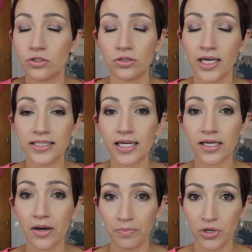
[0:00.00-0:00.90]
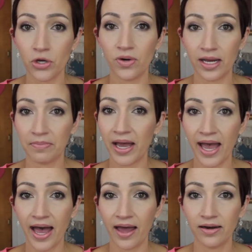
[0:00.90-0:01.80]
doesn't compute in my
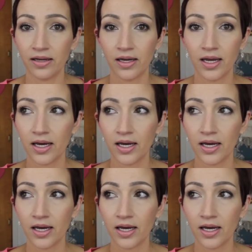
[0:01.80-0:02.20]
head